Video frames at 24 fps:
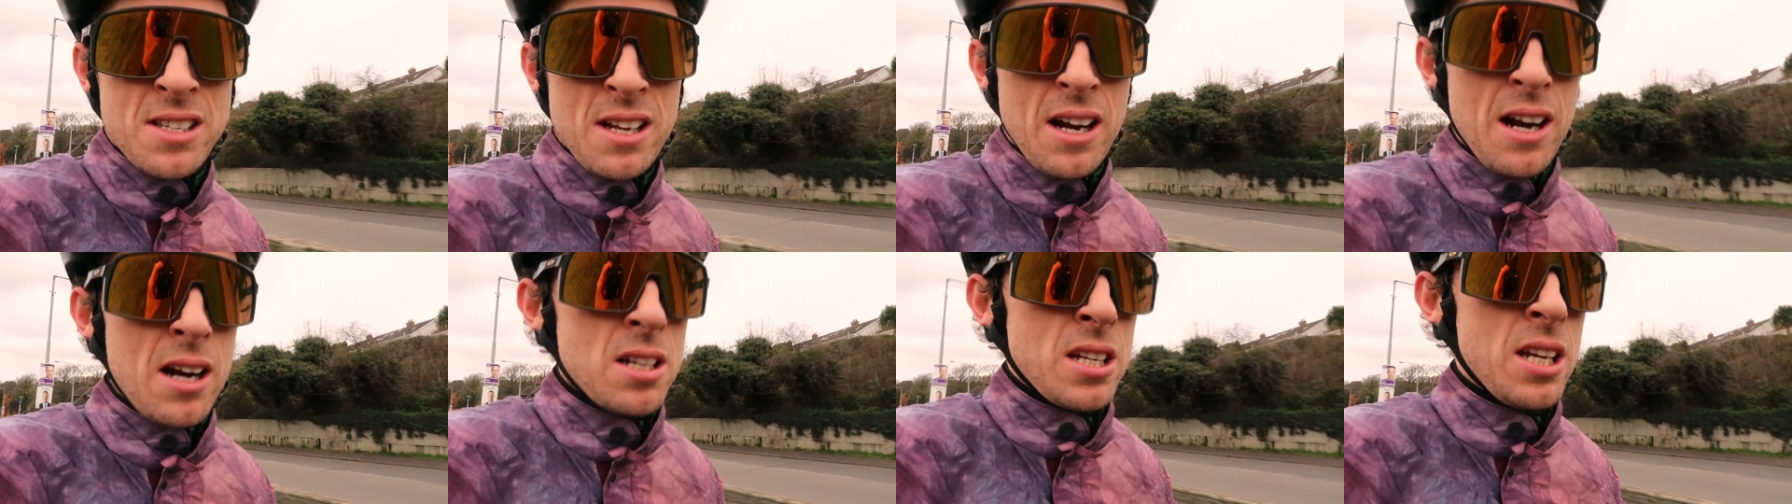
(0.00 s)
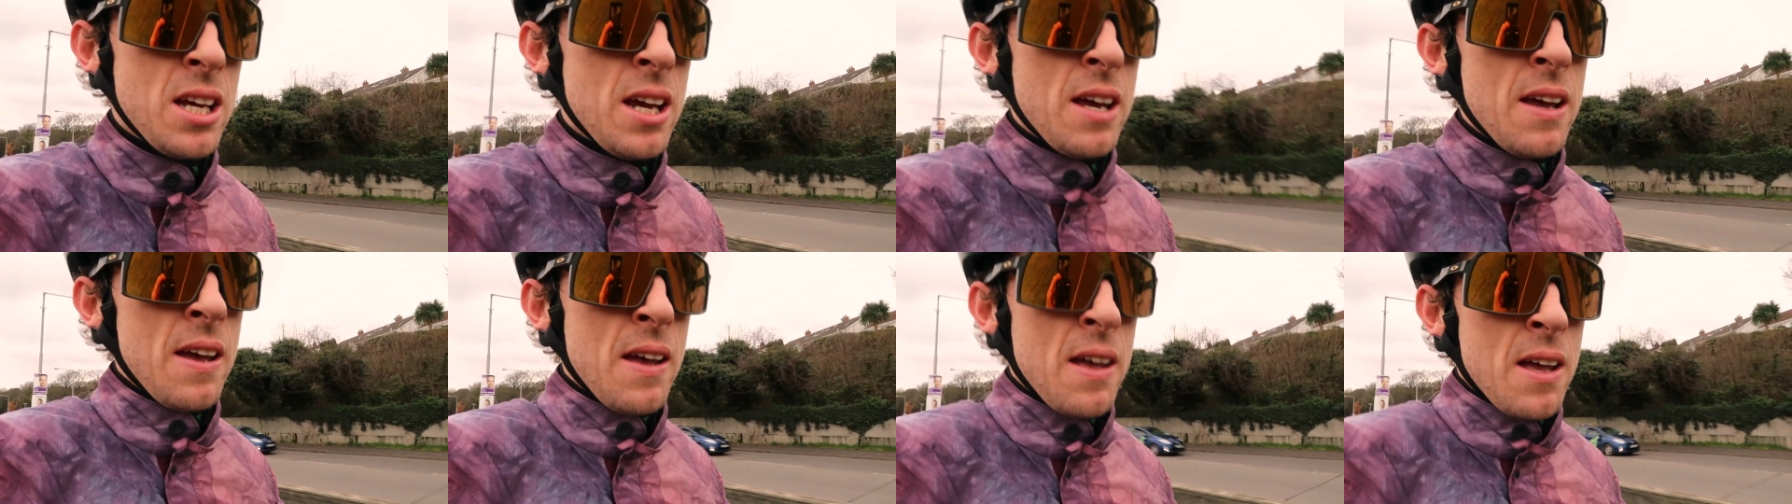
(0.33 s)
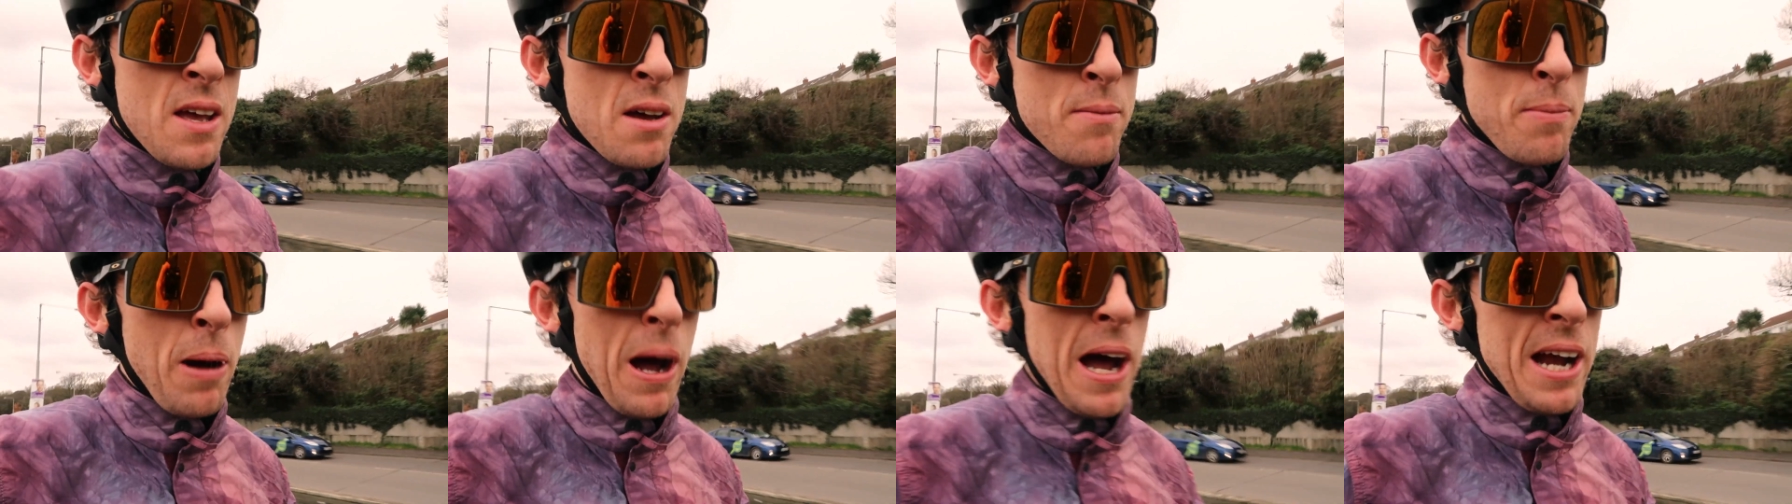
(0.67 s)
start
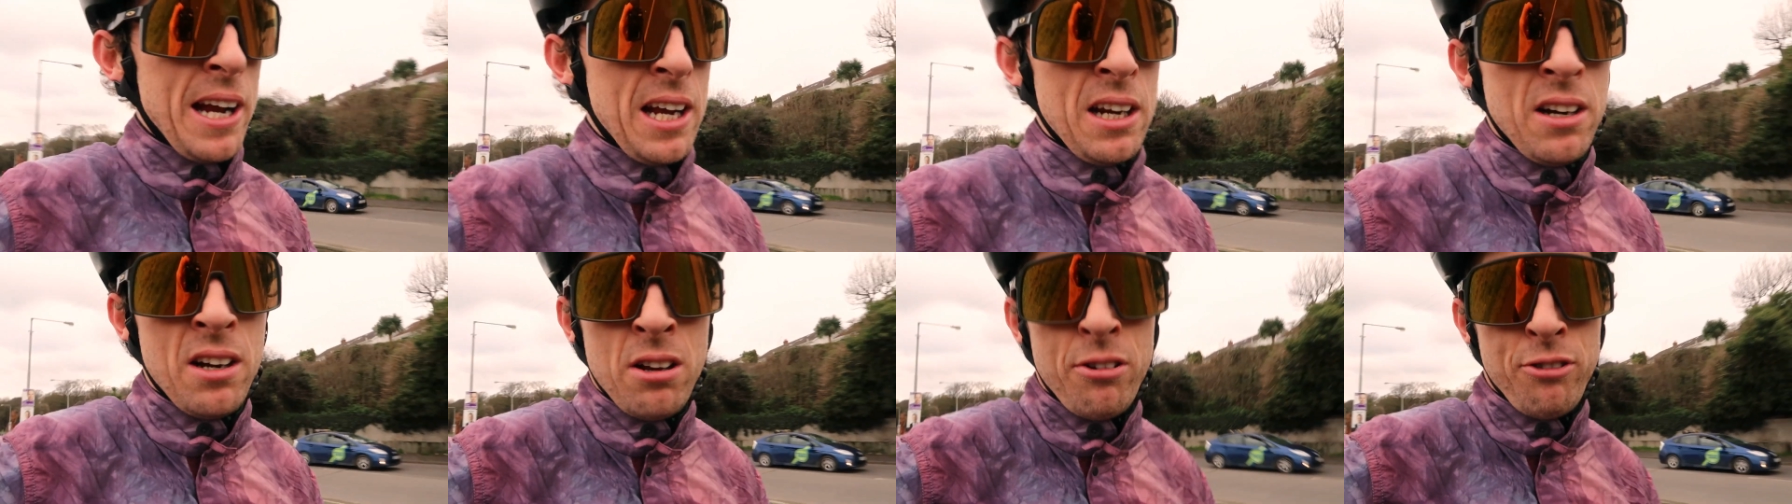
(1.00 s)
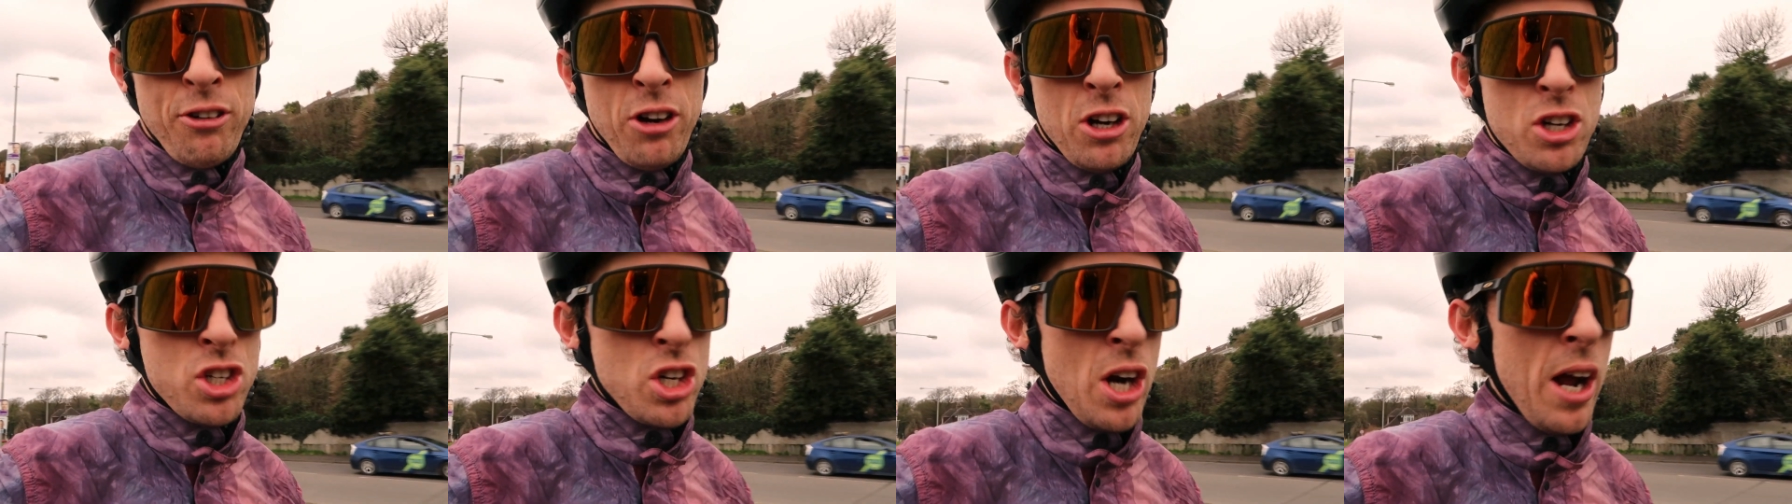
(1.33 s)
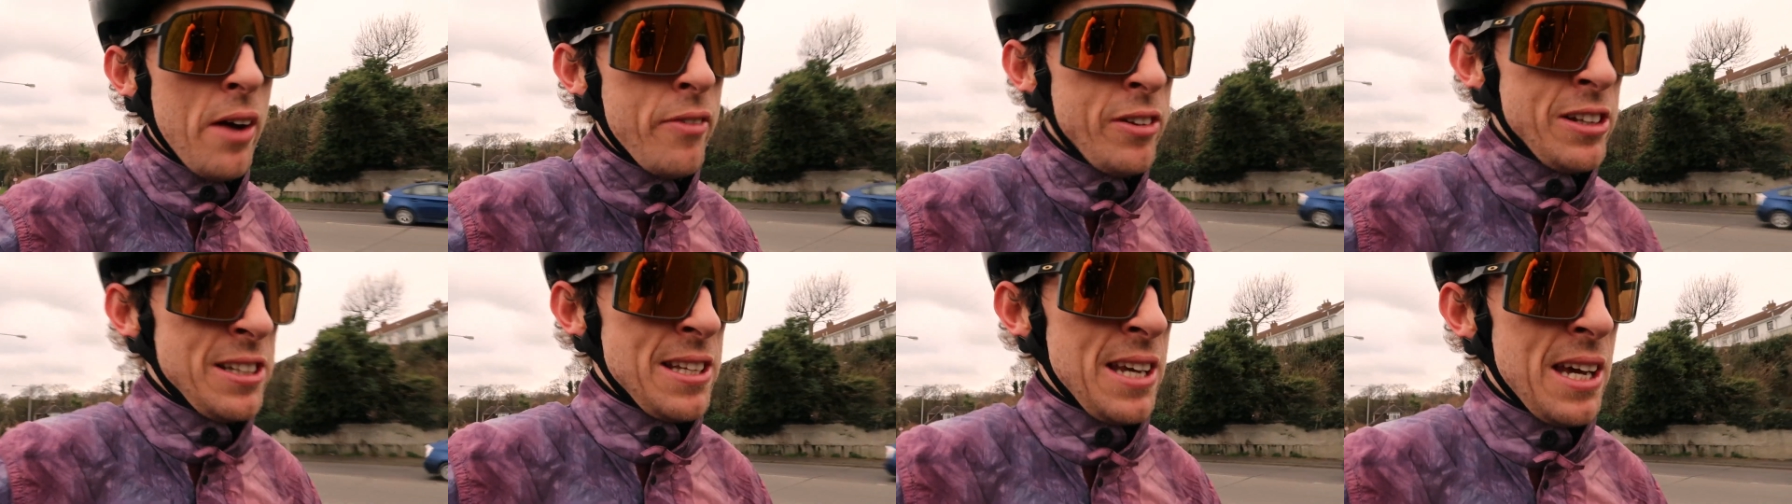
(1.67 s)
packing for a
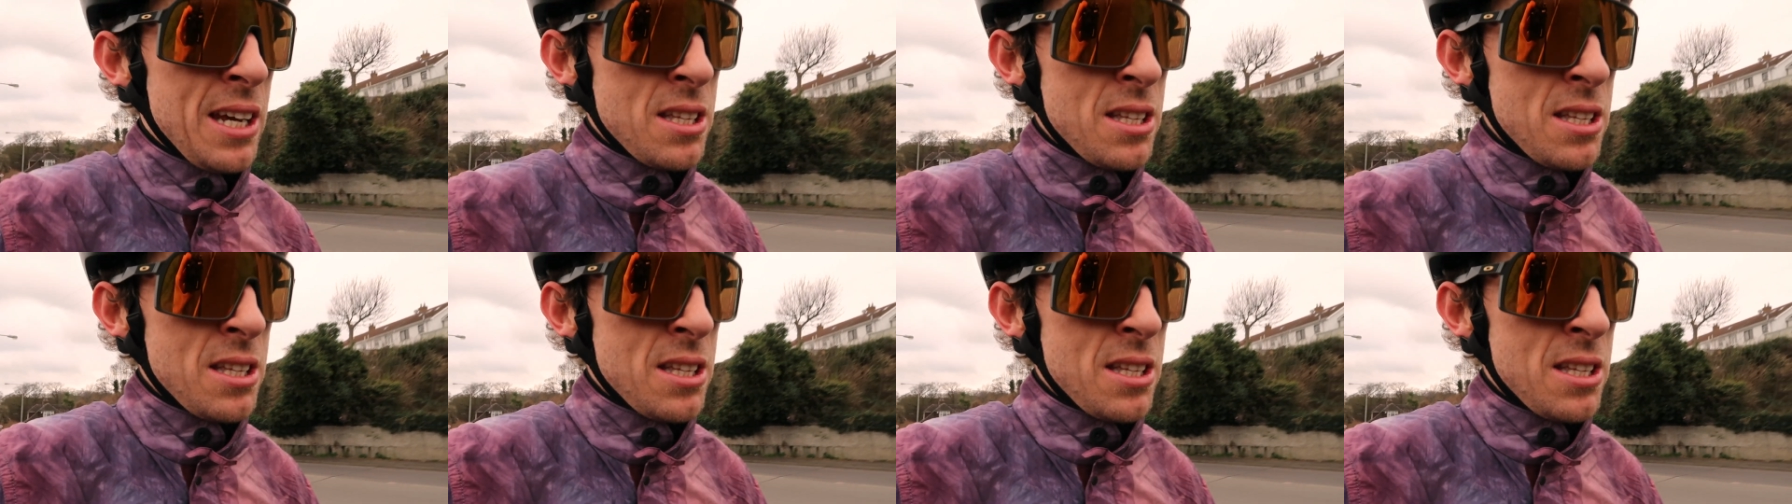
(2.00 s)
travel